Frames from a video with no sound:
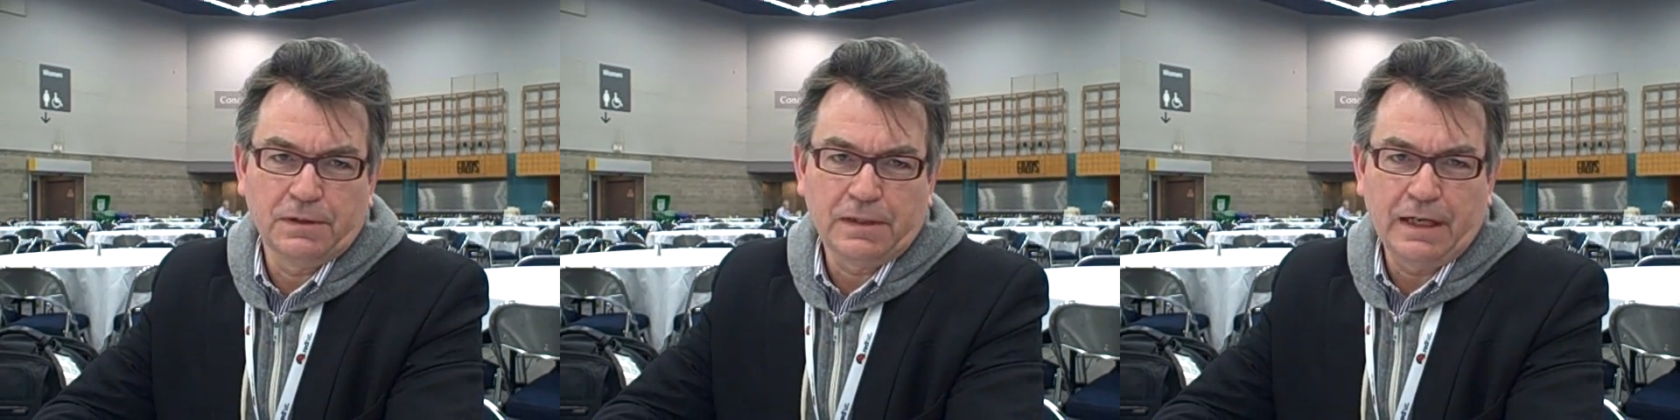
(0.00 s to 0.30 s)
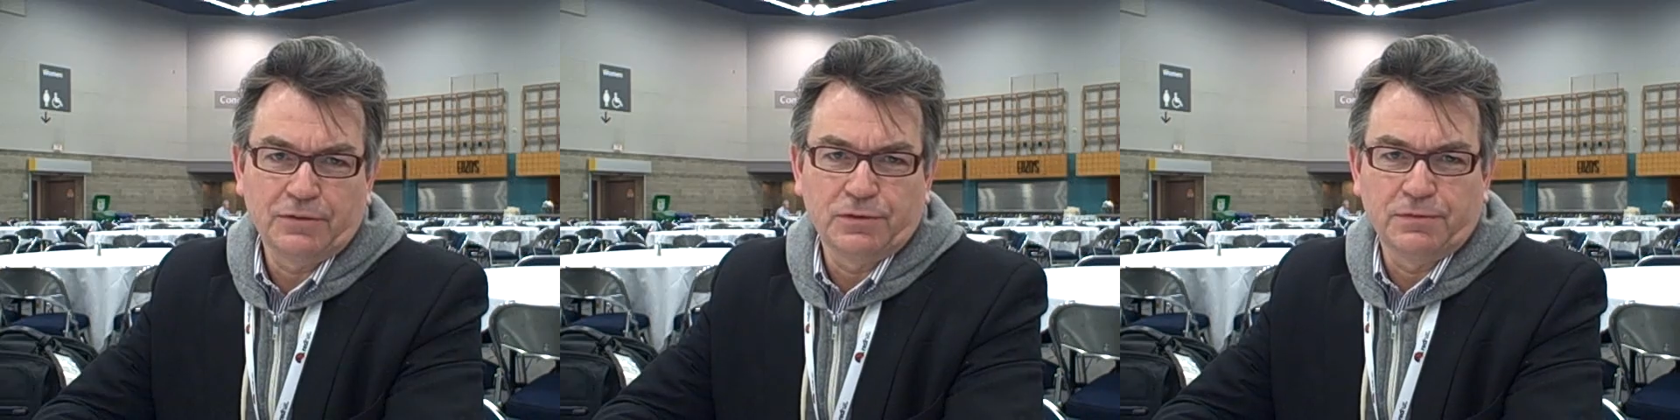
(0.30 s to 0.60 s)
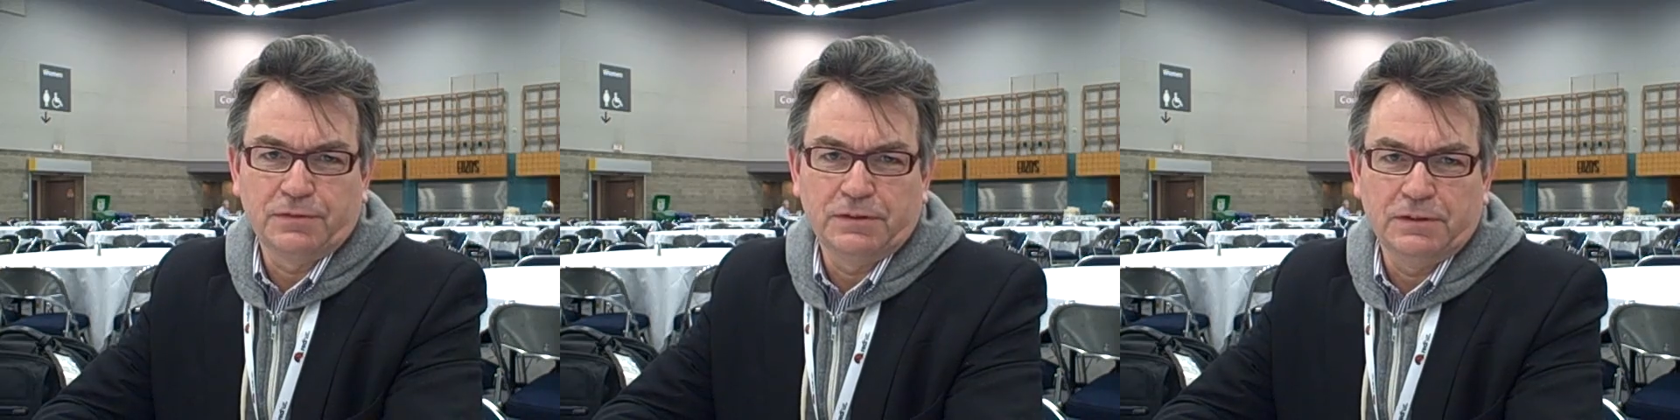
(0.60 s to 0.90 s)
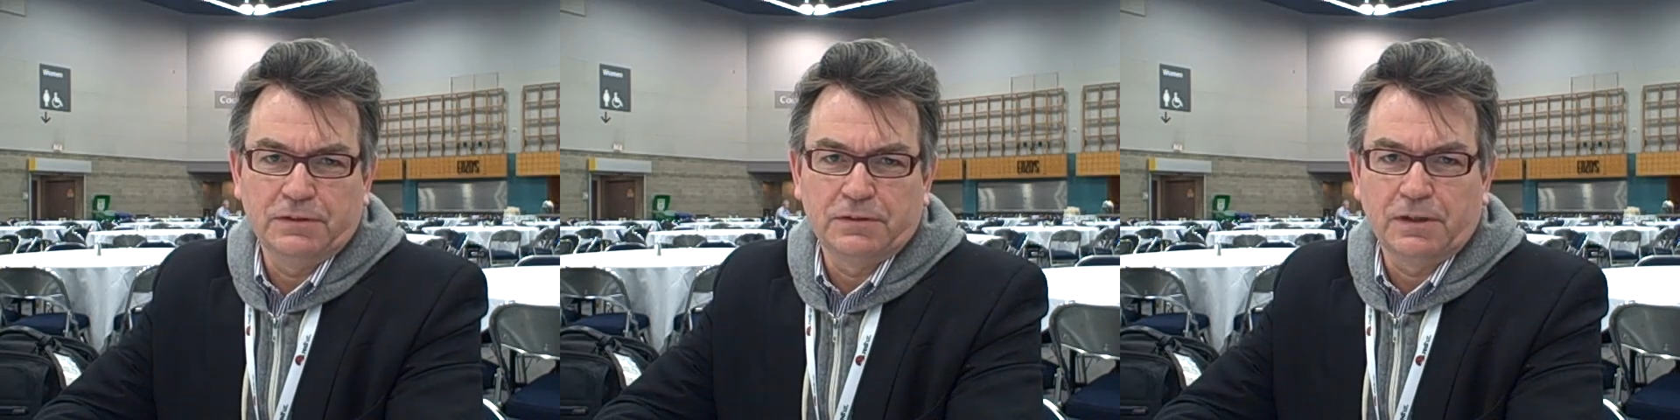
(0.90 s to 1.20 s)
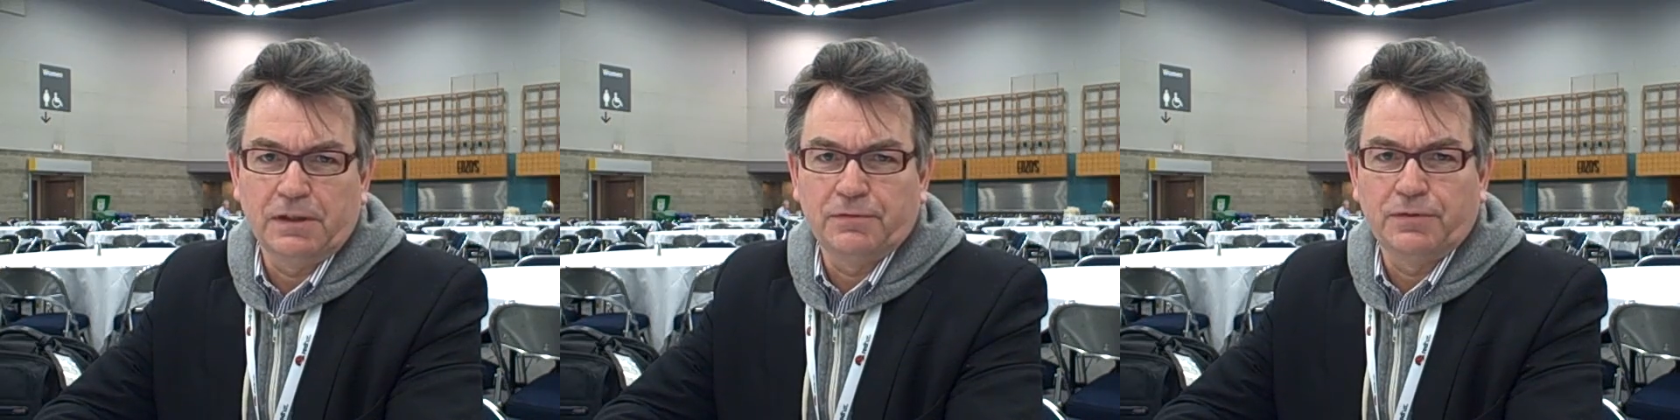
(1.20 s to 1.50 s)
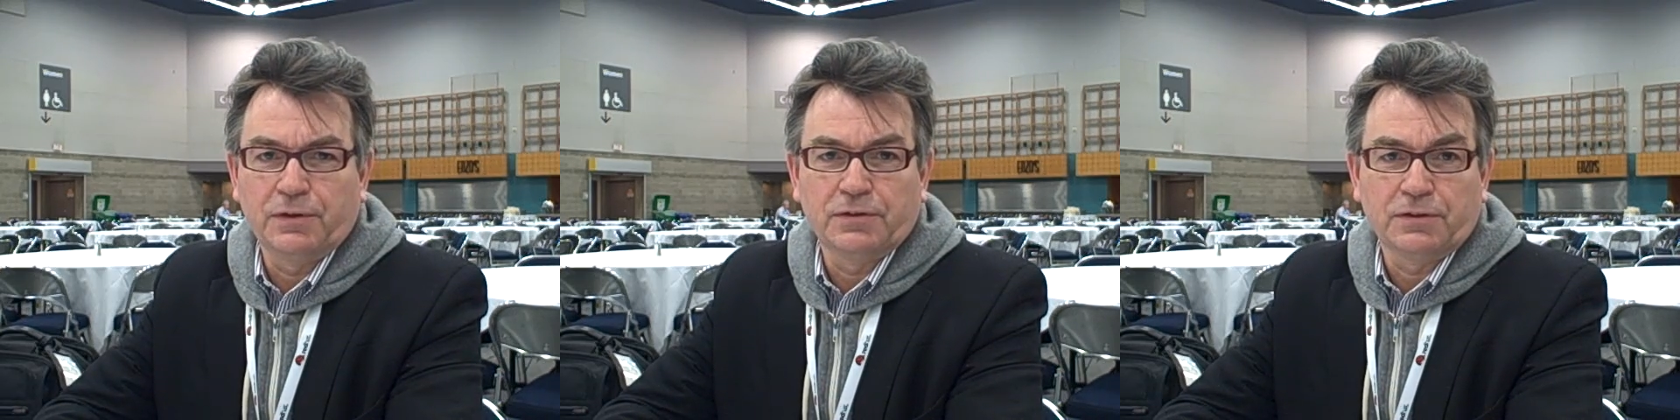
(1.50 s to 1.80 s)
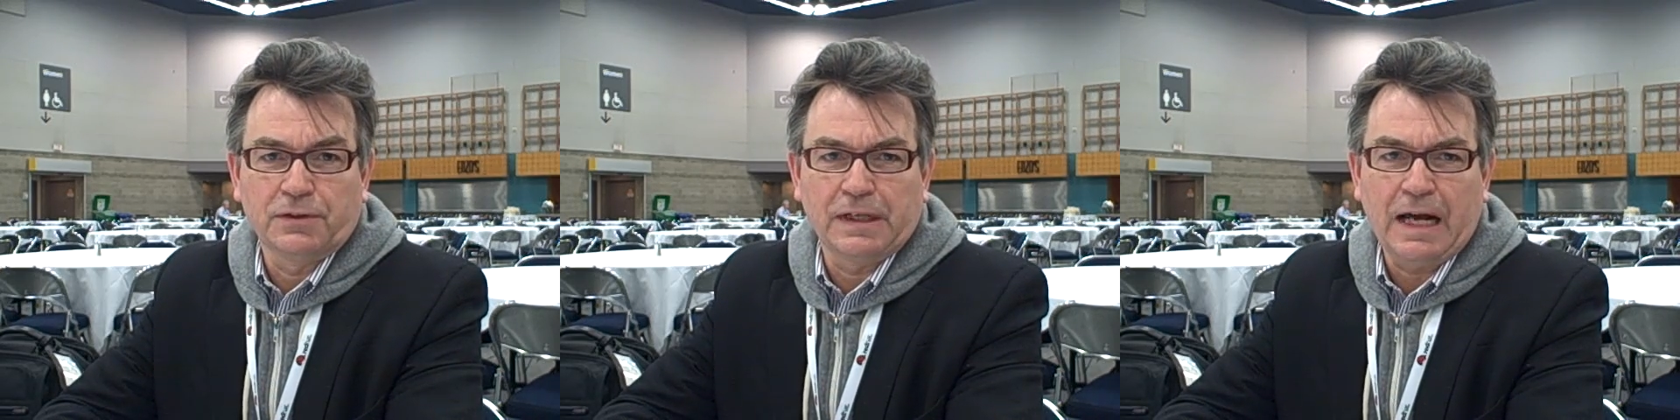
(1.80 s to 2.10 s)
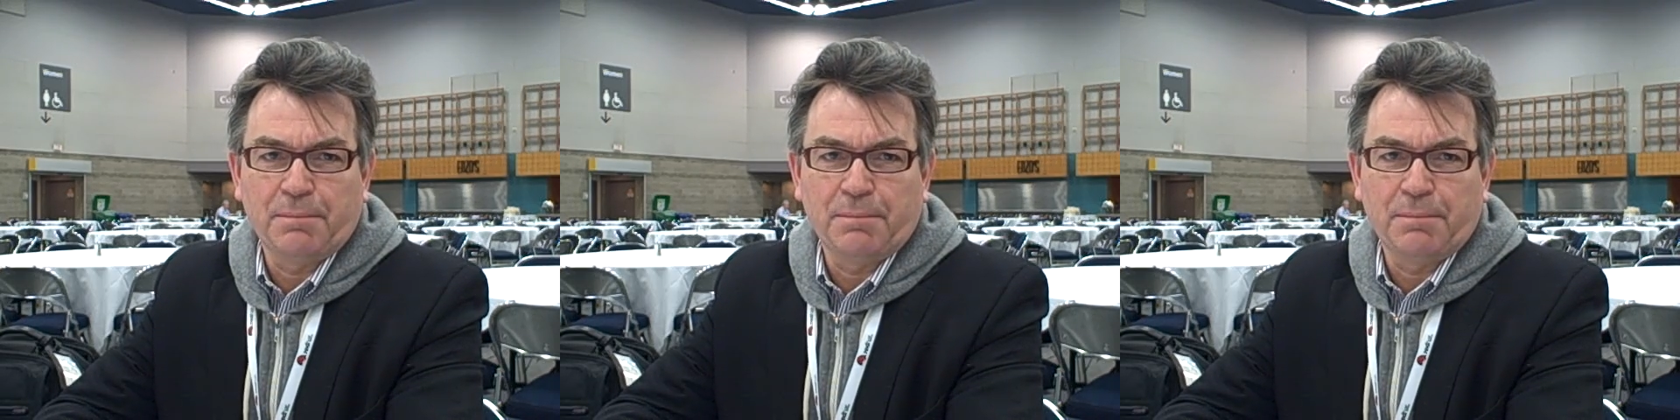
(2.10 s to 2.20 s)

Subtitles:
CloudSoft is focused on